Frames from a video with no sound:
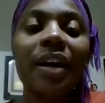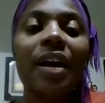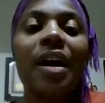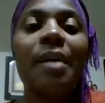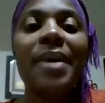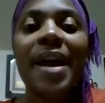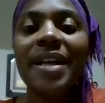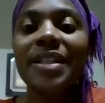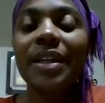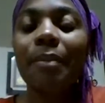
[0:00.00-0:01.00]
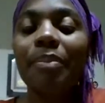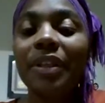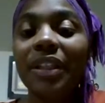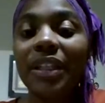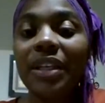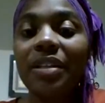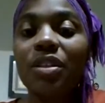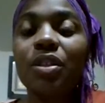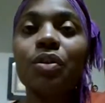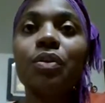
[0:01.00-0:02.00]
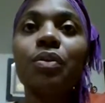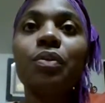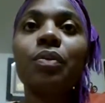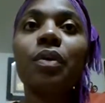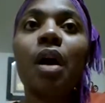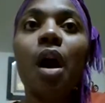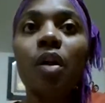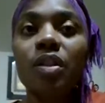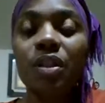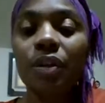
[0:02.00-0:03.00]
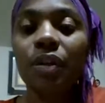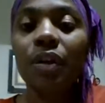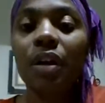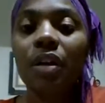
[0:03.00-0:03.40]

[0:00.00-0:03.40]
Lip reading: it has the ability to alter